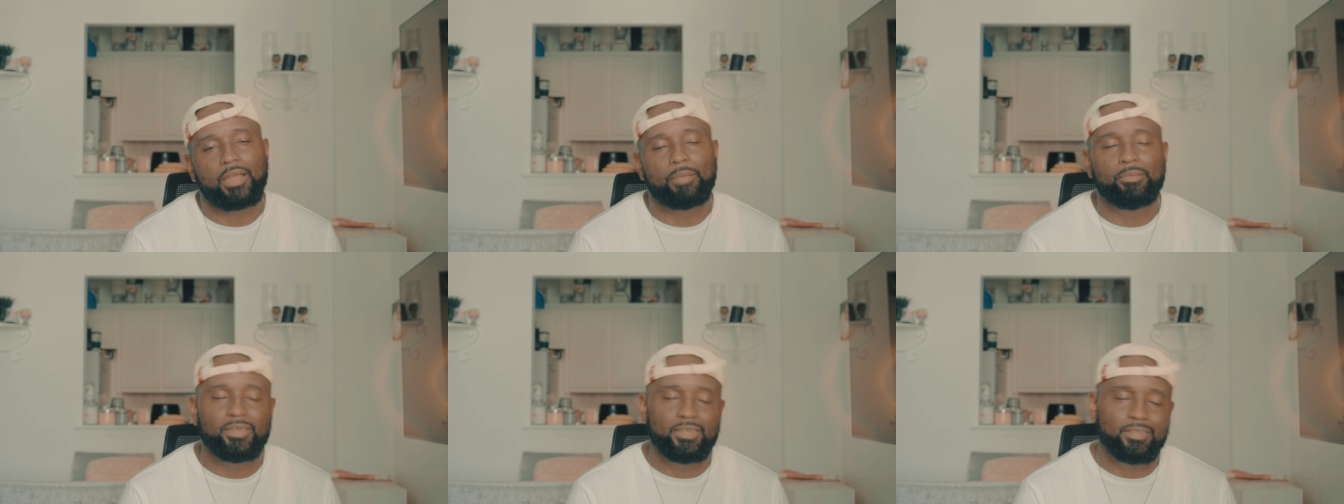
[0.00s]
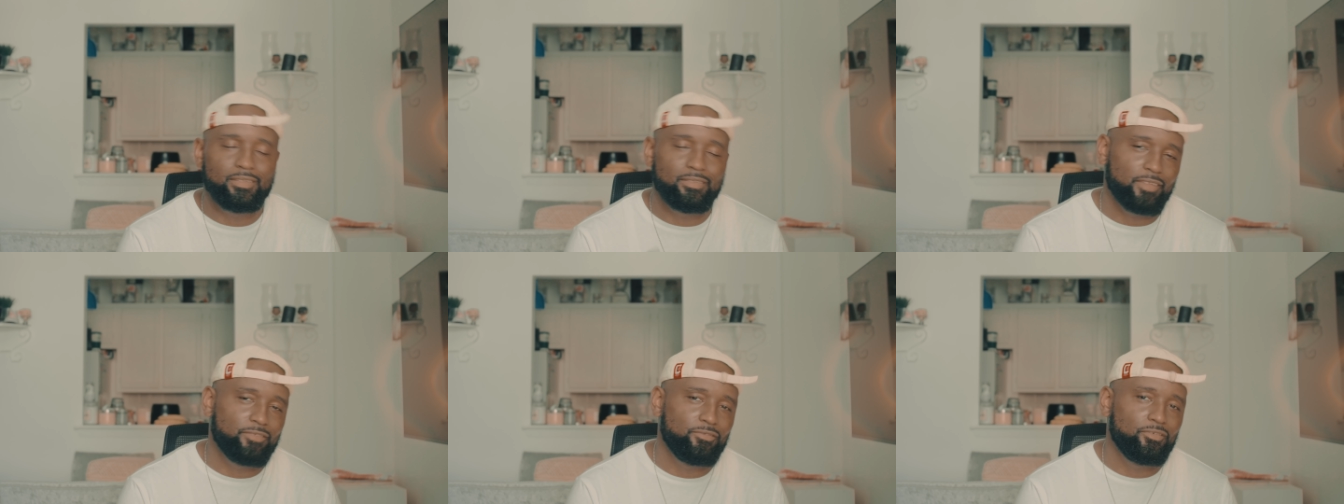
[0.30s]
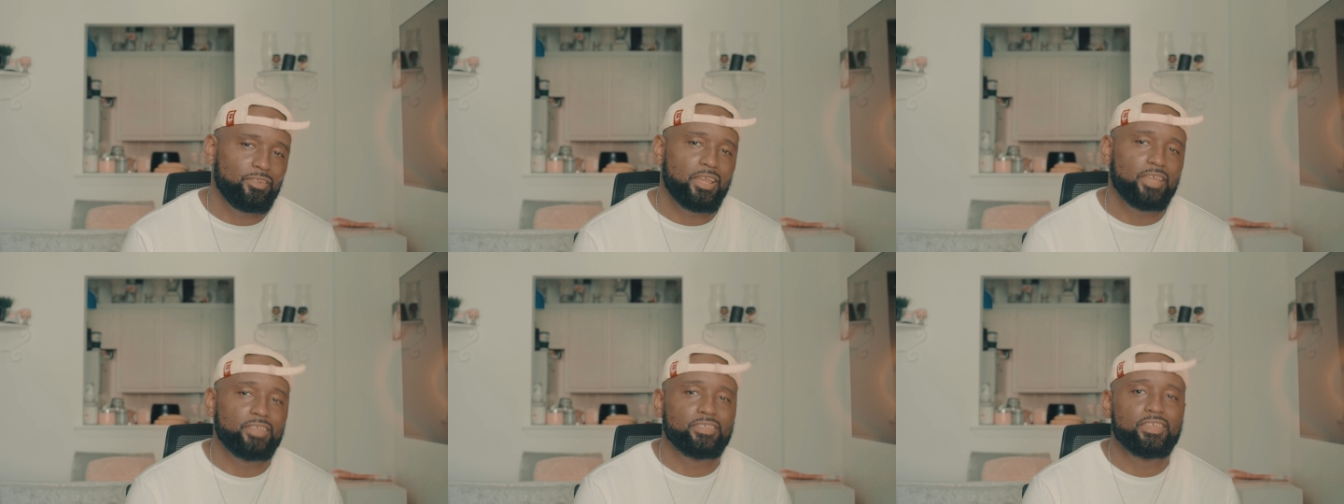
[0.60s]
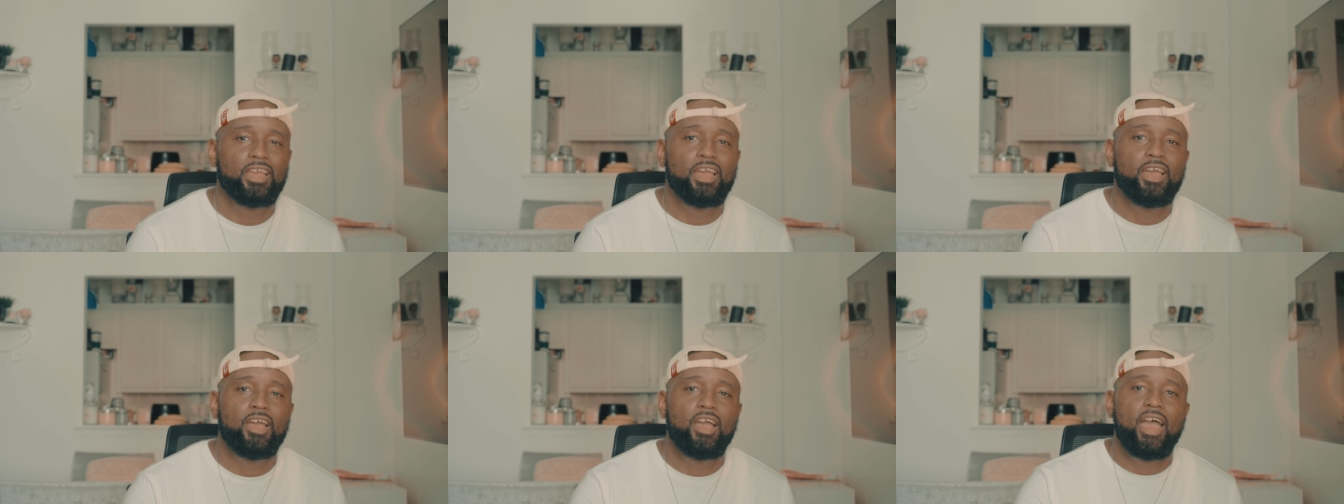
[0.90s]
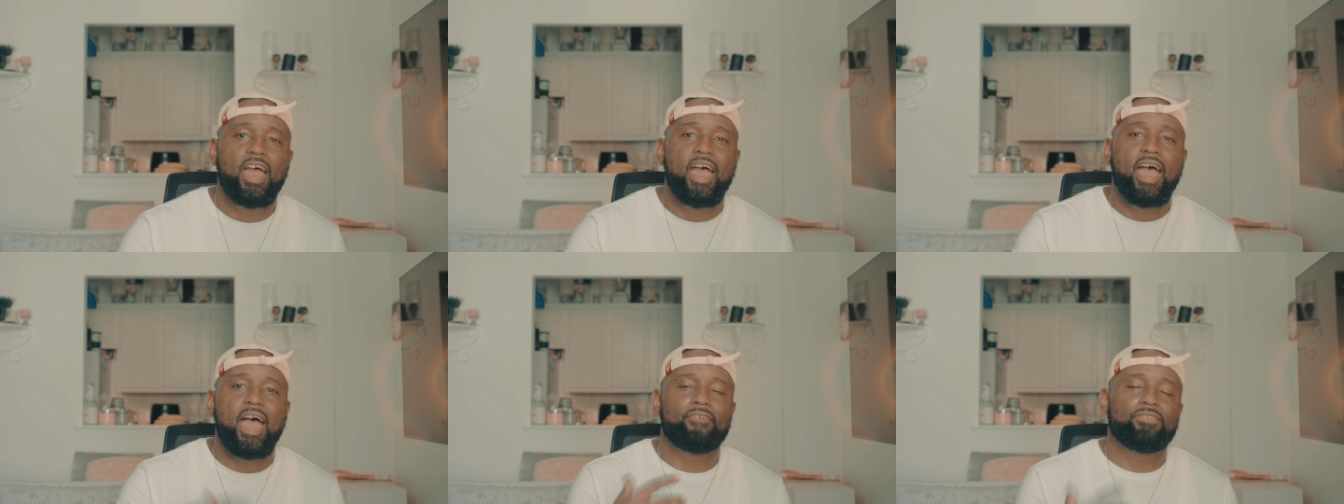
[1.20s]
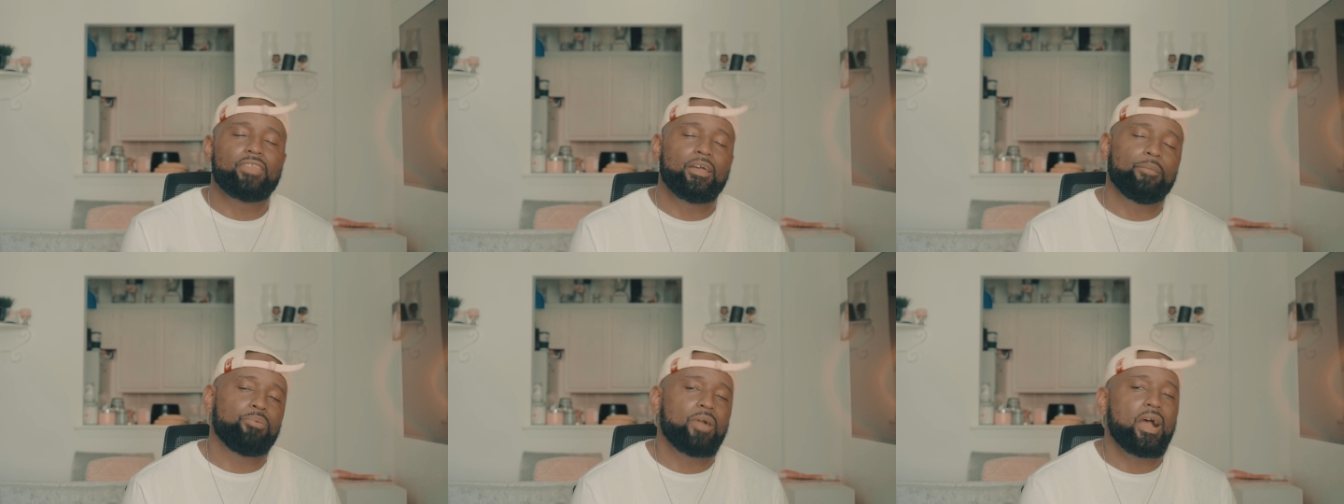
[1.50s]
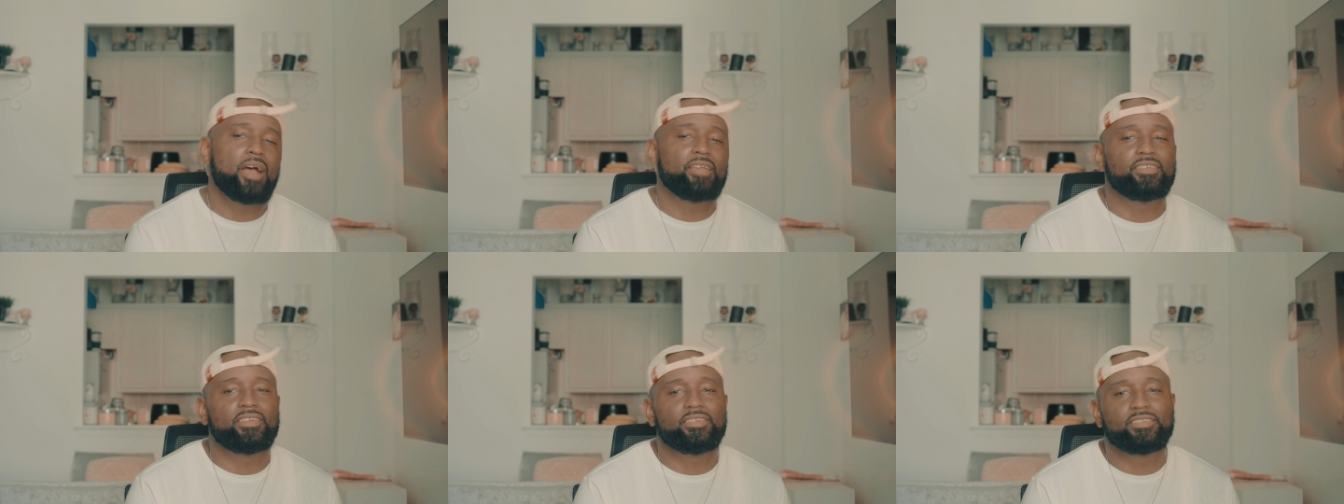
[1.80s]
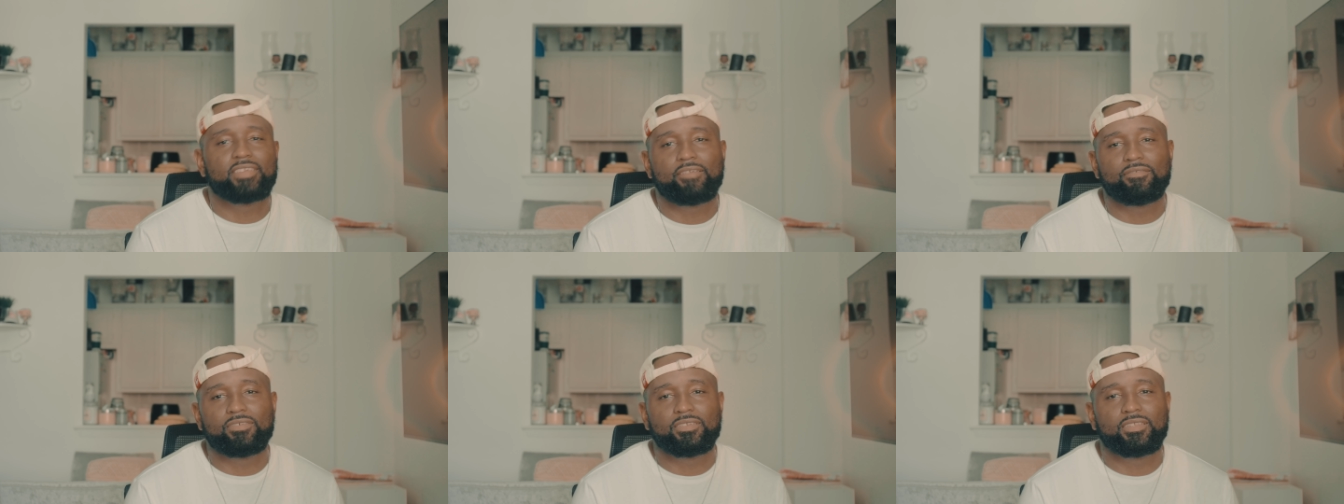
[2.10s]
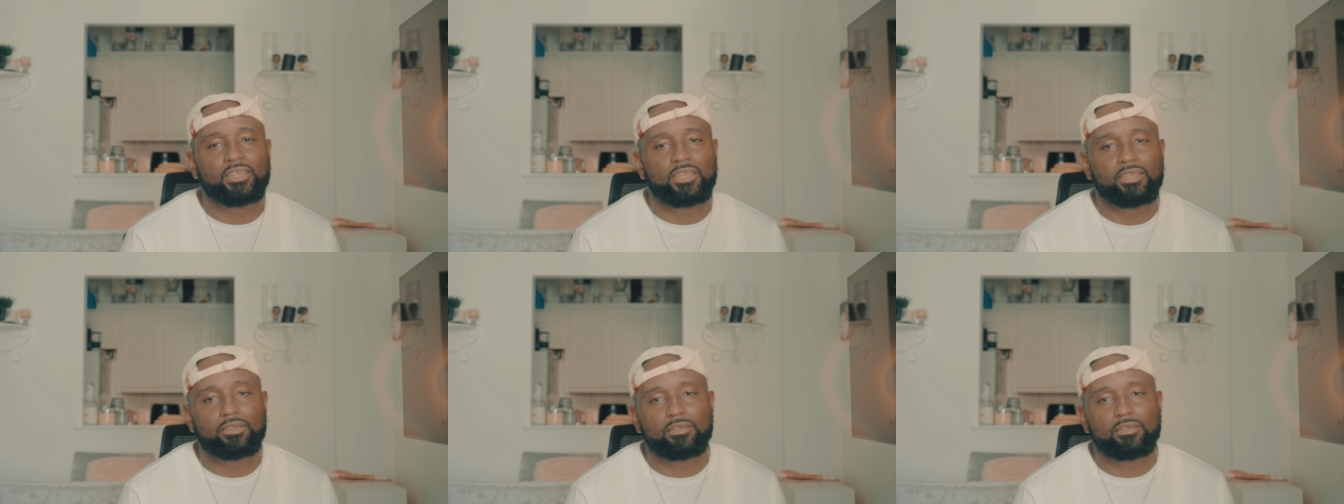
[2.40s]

I mean next few days, after I process everything